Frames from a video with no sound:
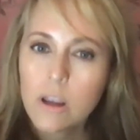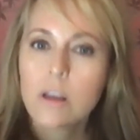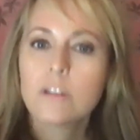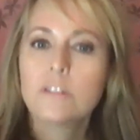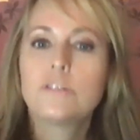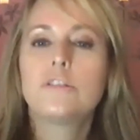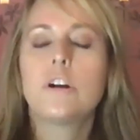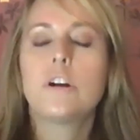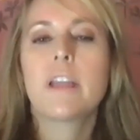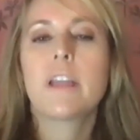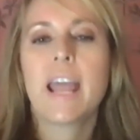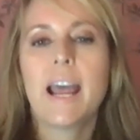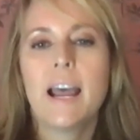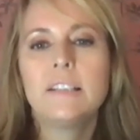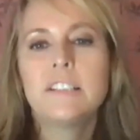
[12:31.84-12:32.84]
So
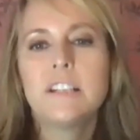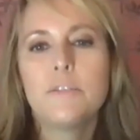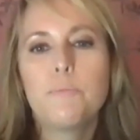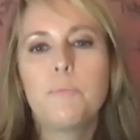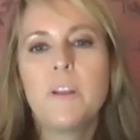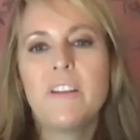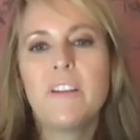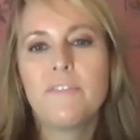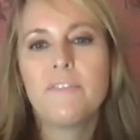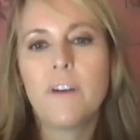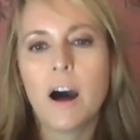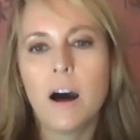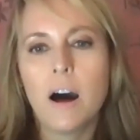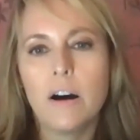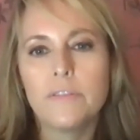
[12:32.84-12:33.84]
cats have
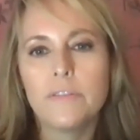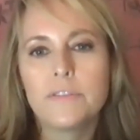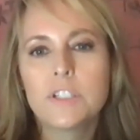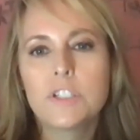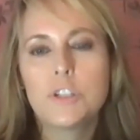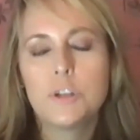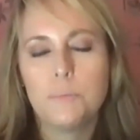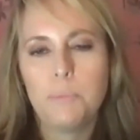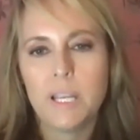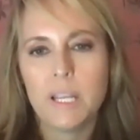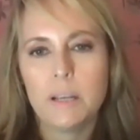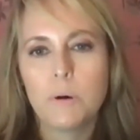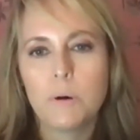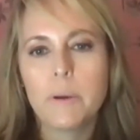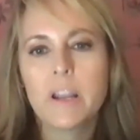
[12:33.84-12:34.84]
evolved to
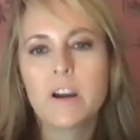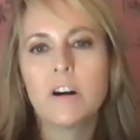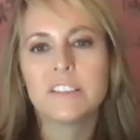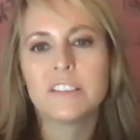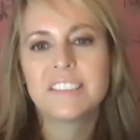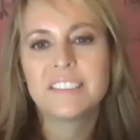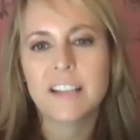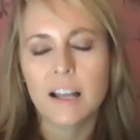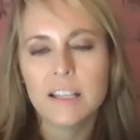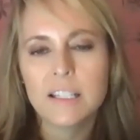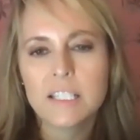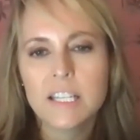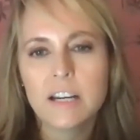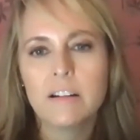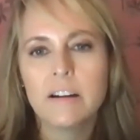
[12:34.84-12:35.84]
be what we call
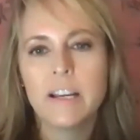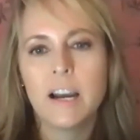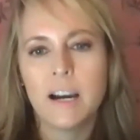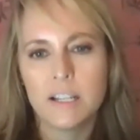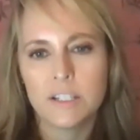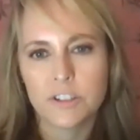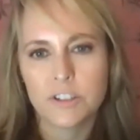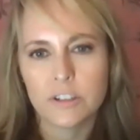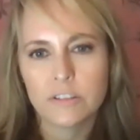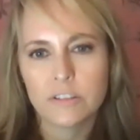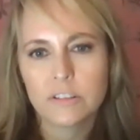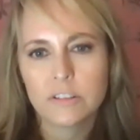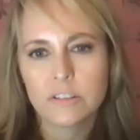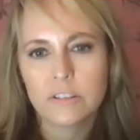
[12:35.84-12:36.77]
solitary hunters.